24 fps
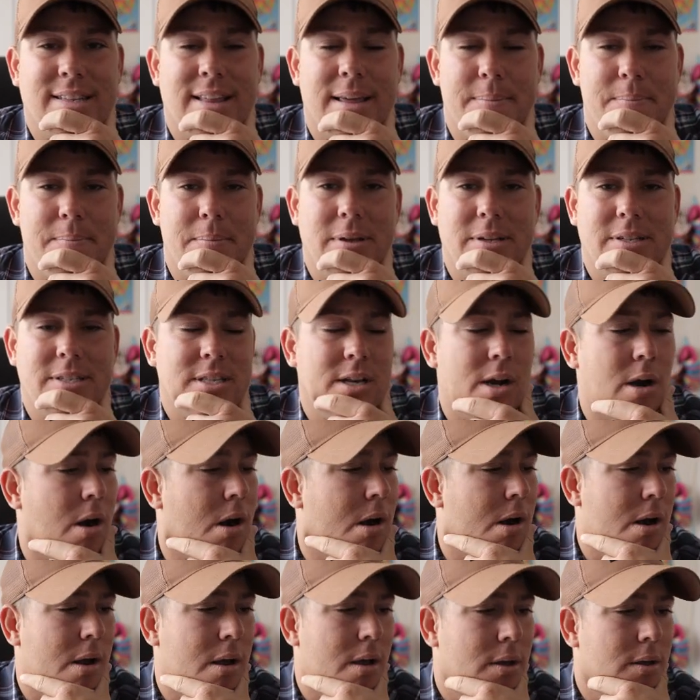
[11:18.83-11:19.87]
they missed
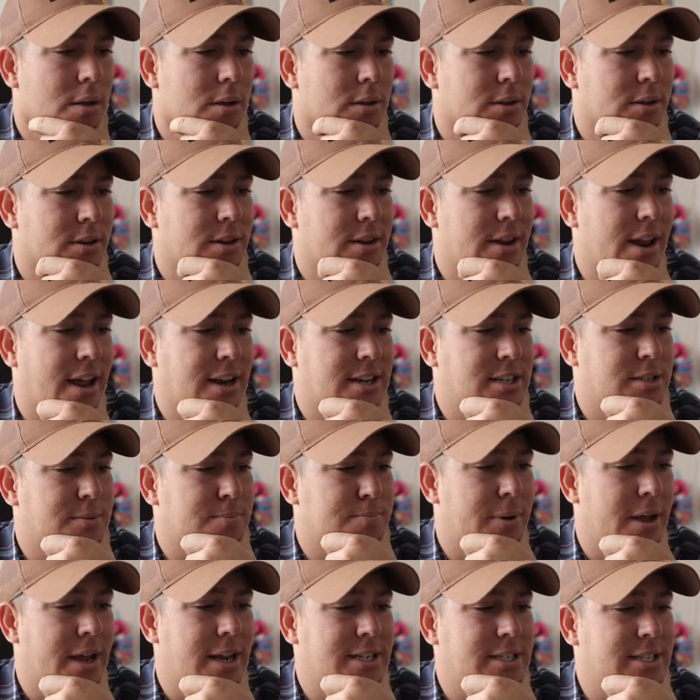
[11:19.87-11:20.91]
their
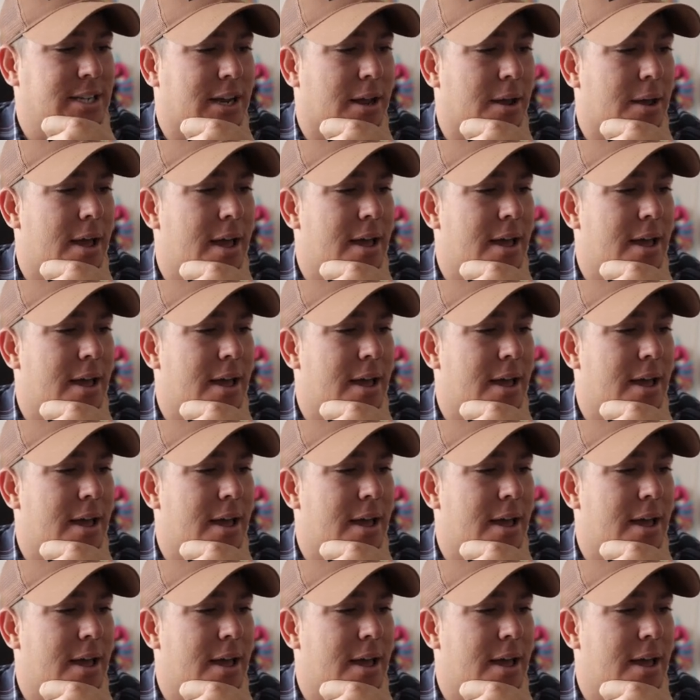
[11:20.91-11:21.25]
next basic.